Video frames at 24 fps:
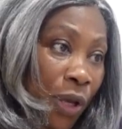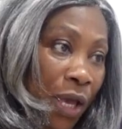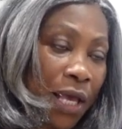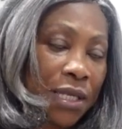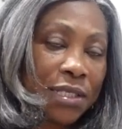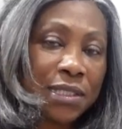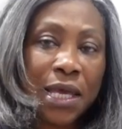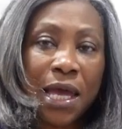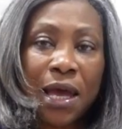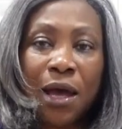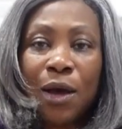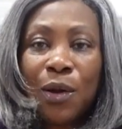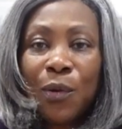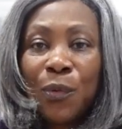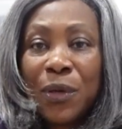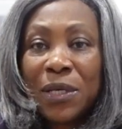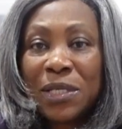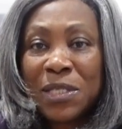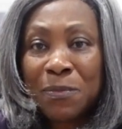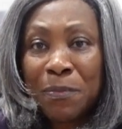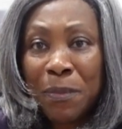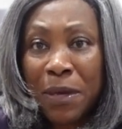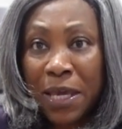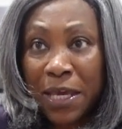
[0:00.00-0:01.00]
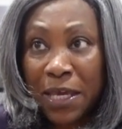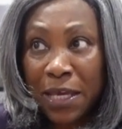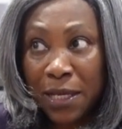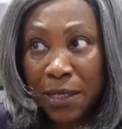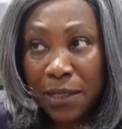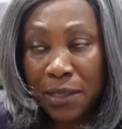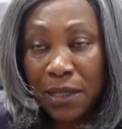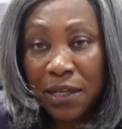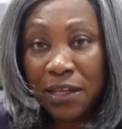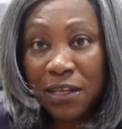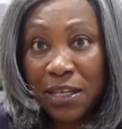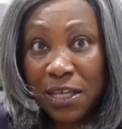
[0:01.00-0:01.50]
cause I always make
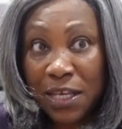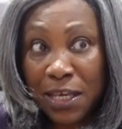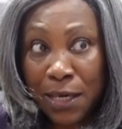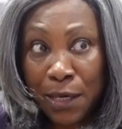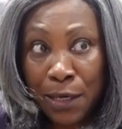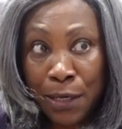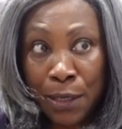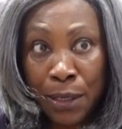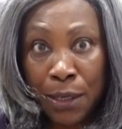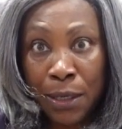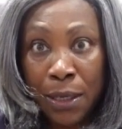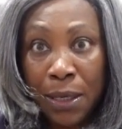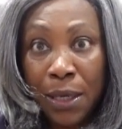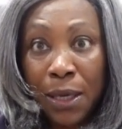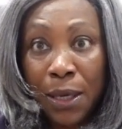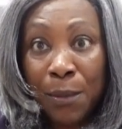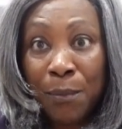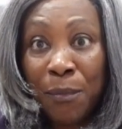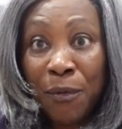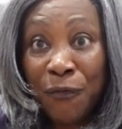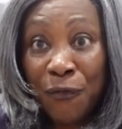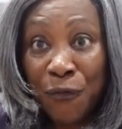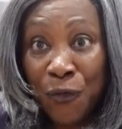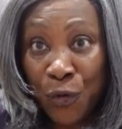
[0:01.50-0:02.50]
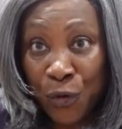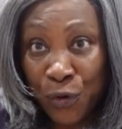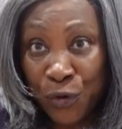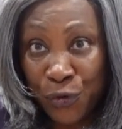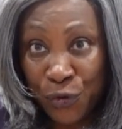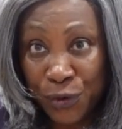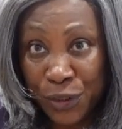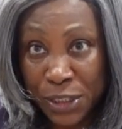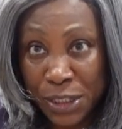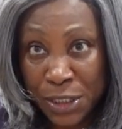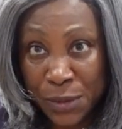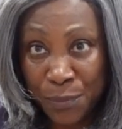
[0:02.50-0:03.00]
it the day before
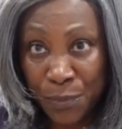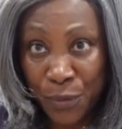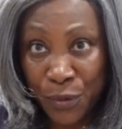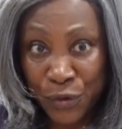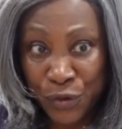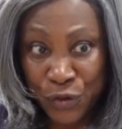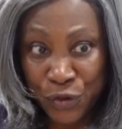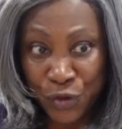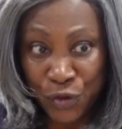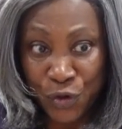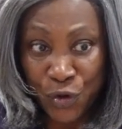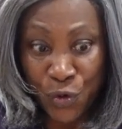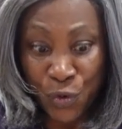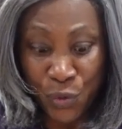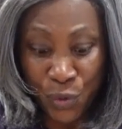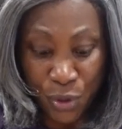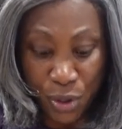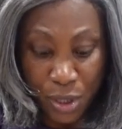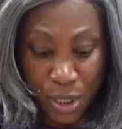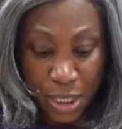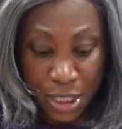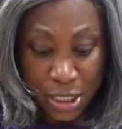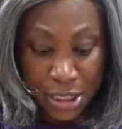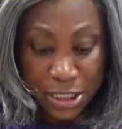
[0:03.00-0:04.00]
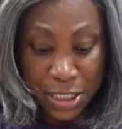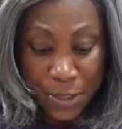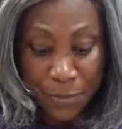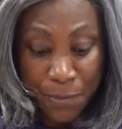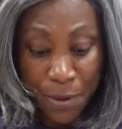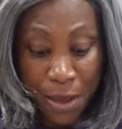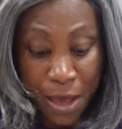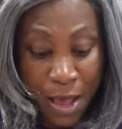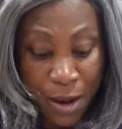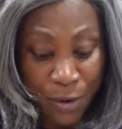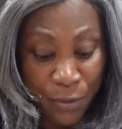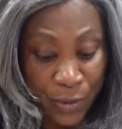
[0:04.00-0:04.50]
Christmas, you know." Them
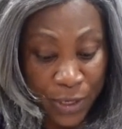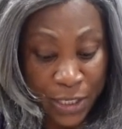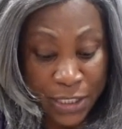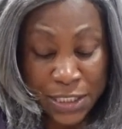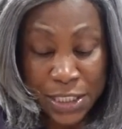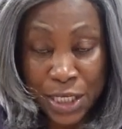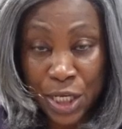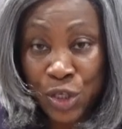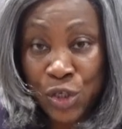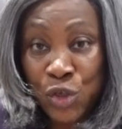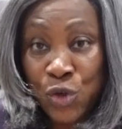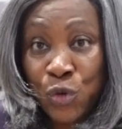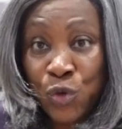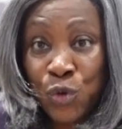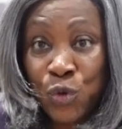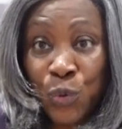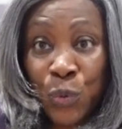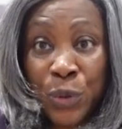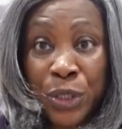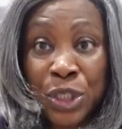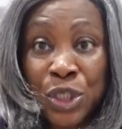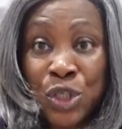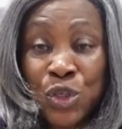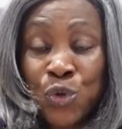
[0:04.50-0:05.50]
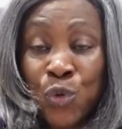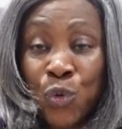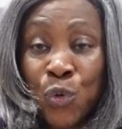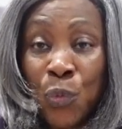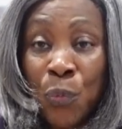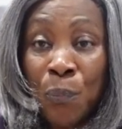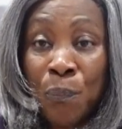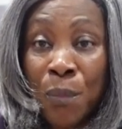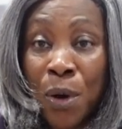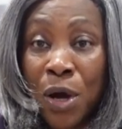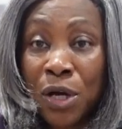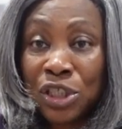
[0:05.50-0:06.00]
always said, "You're doing too
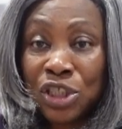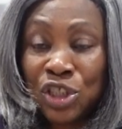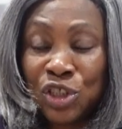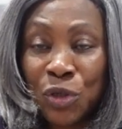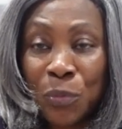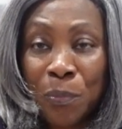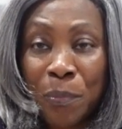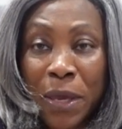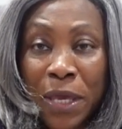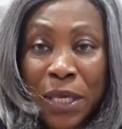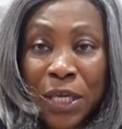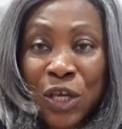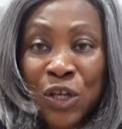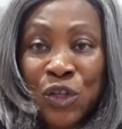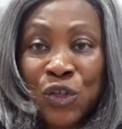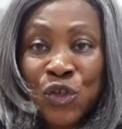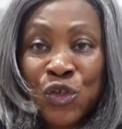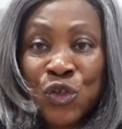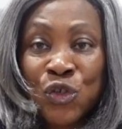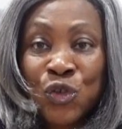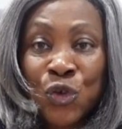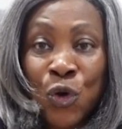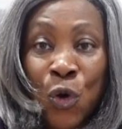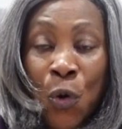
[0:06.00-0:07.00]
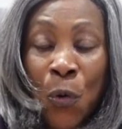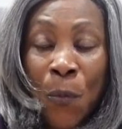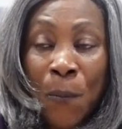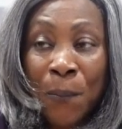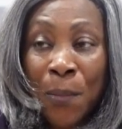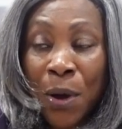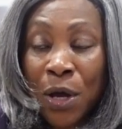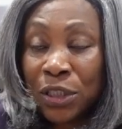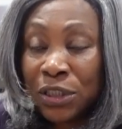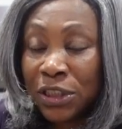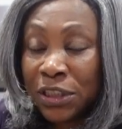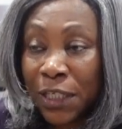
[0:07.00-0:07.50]
much, you're making so
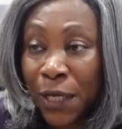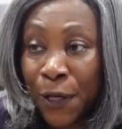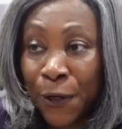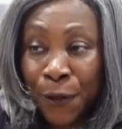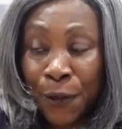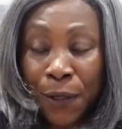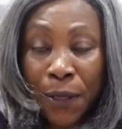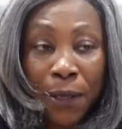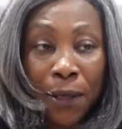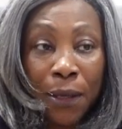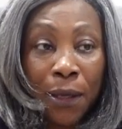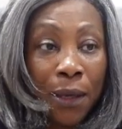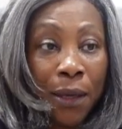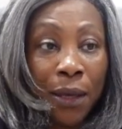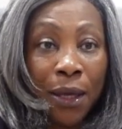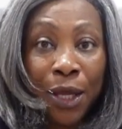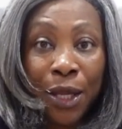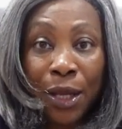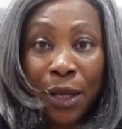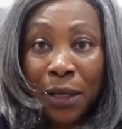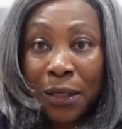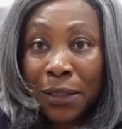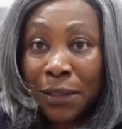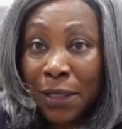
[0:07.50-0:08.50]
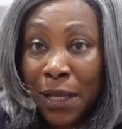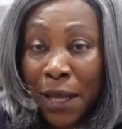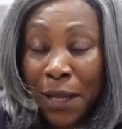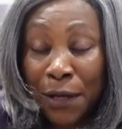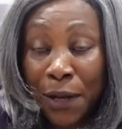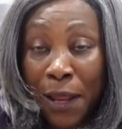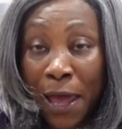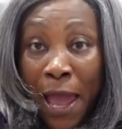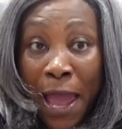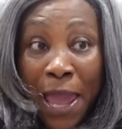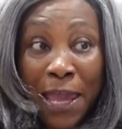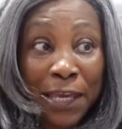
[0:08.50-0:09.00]
much." And
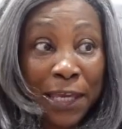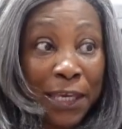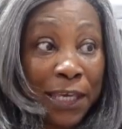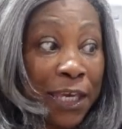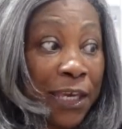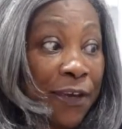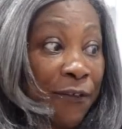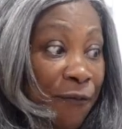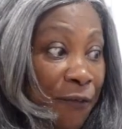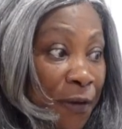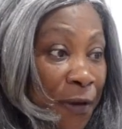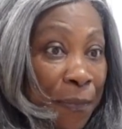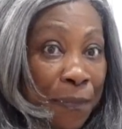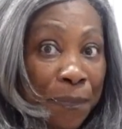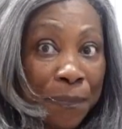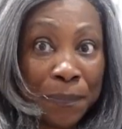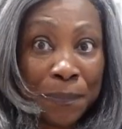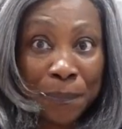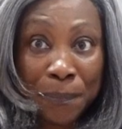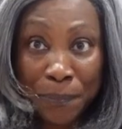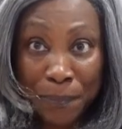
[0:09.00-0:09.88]
then I give him